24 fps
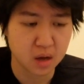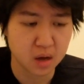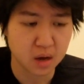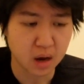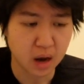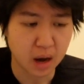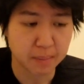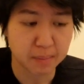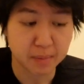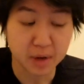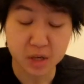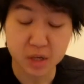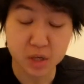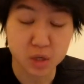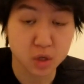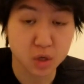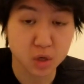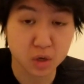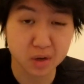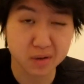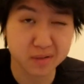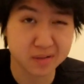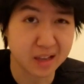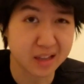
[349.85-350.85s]
I'm not
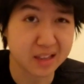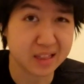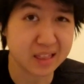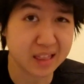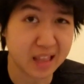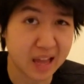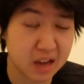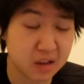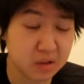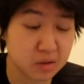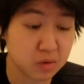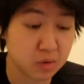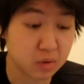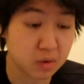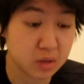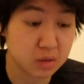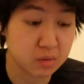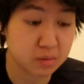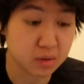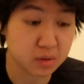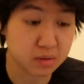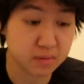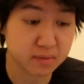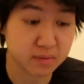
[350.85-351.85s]
sure if that loud
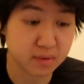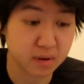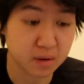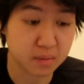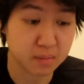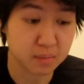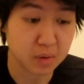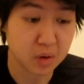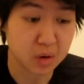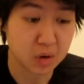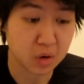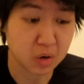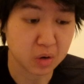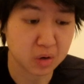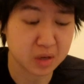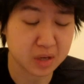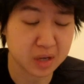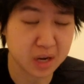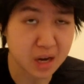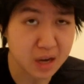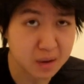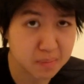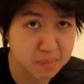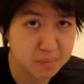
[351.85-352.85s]
noise was from her
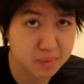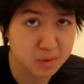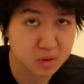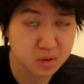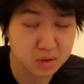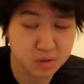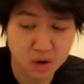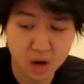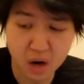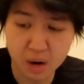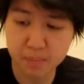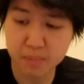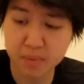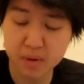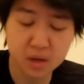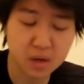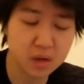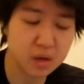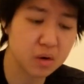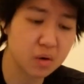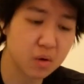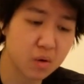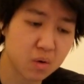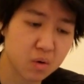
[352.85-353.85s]
cup
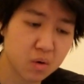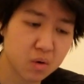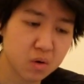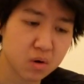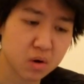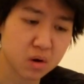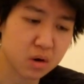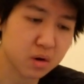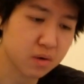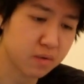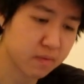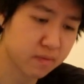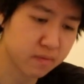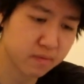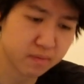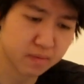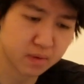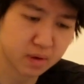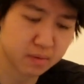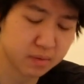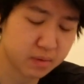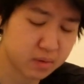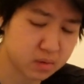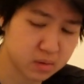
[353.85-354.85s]
dropping or
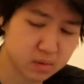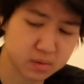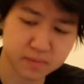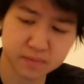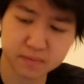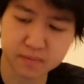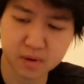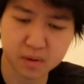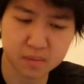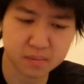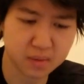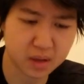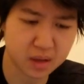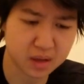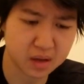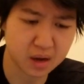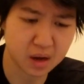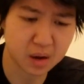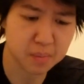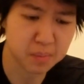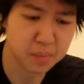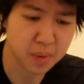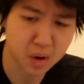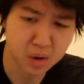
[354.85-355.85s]
if it was from like
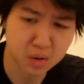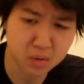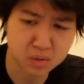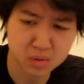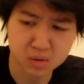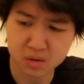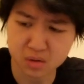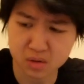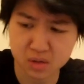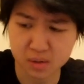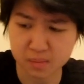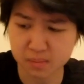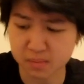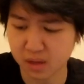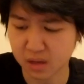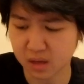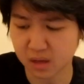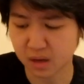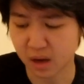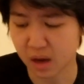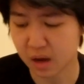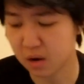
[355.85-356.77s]
a bone or something.